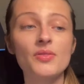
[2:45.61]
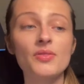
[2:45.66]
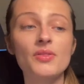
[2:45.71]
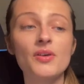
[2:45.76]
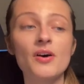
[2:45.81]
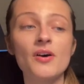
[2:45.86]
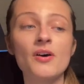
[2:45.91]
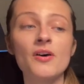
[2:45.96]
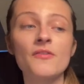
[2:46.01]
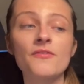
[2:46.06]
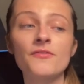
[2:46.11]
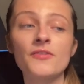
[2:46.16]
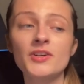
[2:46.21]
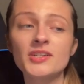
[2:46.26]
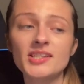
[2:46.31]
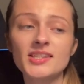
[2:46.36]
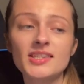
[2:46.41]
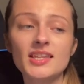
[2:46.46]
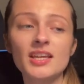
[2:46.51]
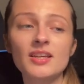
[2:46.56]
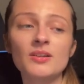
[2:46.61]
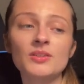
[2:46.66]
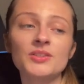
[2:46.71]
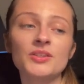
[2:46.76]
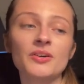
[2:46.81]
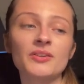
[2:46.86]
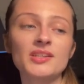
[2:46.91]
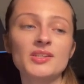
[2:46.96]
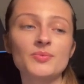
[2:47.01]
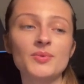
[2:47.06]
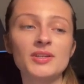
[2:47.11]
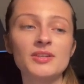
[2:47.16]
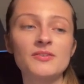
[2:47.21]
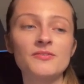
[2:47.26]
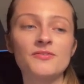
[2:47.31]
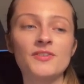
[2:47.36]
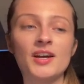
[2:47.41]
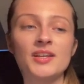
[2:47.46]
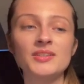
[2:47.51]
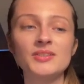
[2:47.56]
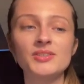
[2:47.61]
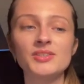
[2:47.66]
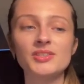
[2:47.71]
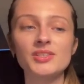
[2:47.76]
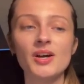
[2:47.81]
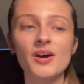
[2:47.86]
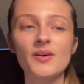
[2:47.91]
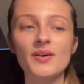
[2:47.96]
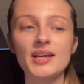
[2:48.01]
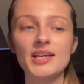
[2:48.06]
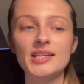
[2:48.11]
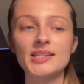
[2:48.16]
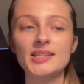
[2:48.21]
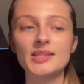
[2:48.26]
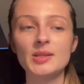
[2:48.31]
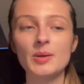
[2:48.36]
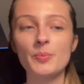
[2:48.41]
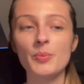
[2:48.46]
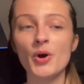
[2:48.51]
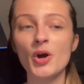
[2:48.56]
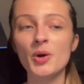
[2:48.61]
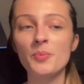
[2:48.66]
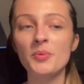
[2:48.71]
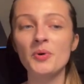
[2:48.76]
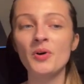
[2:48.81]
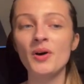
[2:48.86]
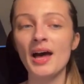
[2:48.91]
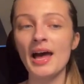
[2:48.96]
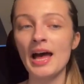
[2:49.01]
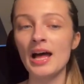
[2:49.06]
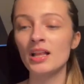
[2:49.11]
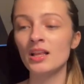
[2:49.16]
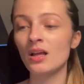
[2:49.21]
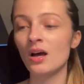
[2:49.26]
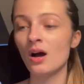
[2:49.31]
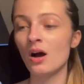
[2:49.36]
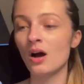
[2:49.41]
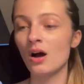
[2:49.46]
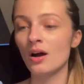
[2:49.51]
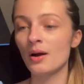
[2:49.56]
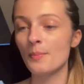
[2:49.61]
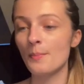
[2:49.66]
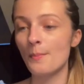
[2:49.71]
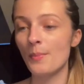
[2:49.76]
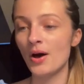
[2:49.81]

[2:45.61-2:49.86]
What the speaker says: The first thing you'll notice when you find your show is the purple LR